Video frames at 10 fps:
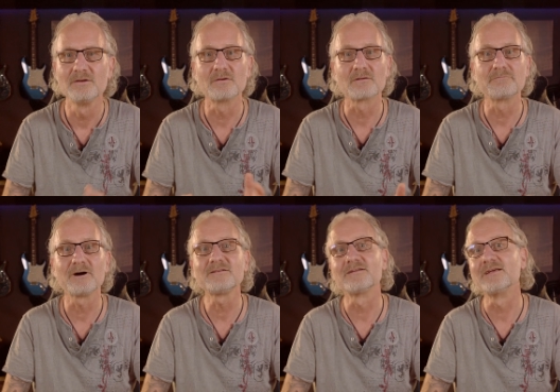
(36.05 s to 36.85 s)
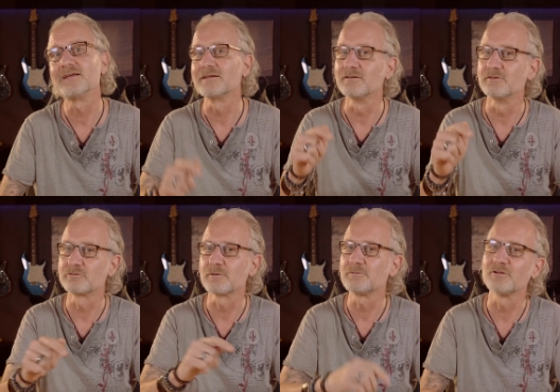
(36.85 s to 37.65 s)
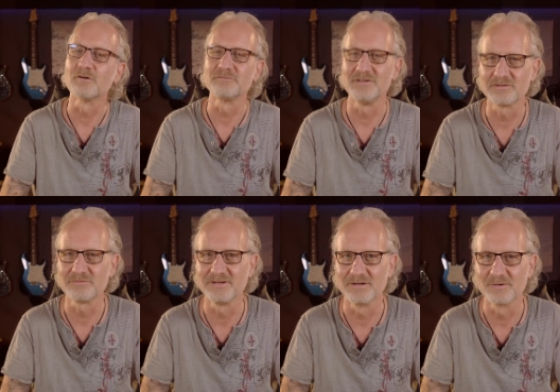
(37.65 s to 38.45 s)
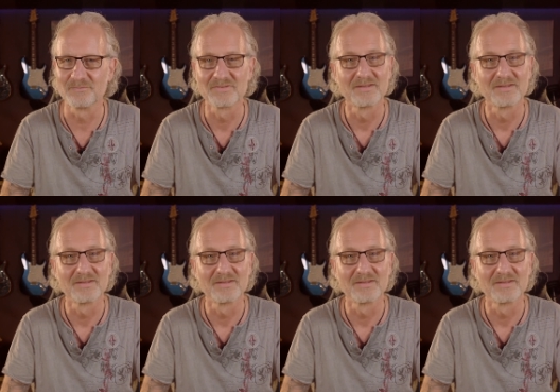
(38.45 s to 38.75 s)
You can find the link in the description of this video.